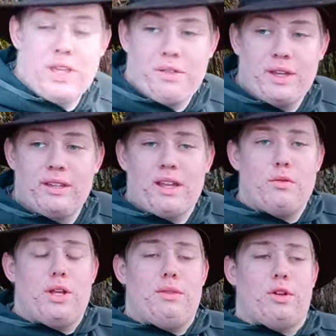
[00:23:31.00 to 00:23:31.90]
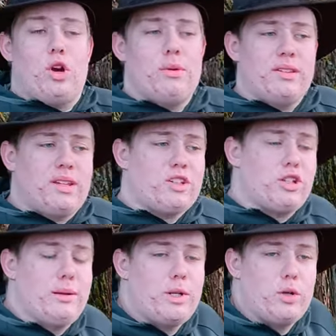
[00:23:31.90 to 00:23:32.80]
what you think down in the comment
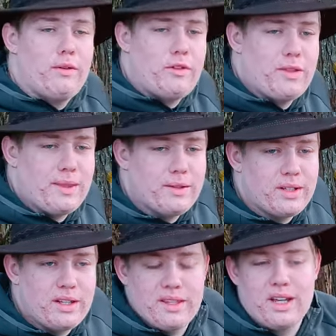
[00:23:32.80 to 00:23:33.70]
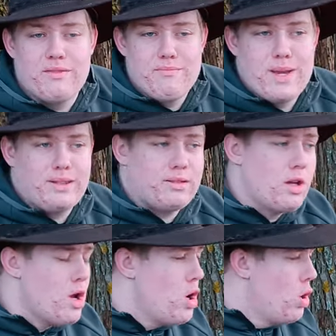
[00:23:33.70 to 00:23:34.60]
section. Let me know if you think there's anything I've missed
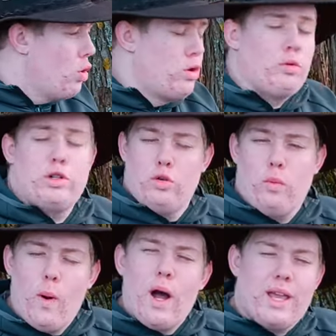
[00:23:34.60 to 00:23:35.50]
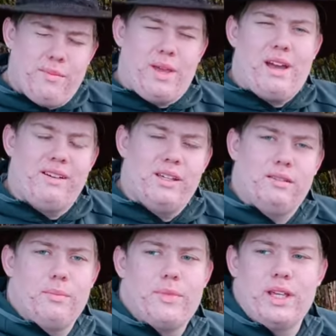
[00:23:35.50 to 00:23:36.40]
or you want to know why I'm carrying
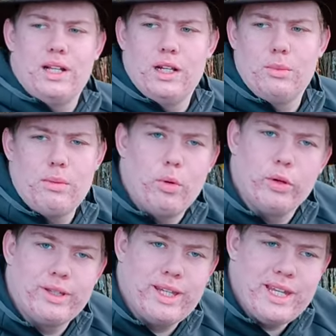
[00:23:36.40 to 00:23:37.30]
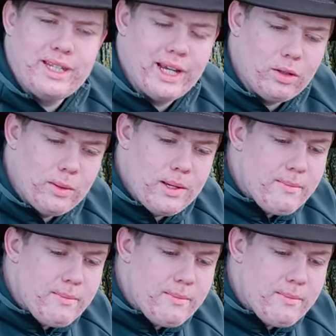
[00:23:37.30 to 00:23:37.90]
something in a little bit more detail.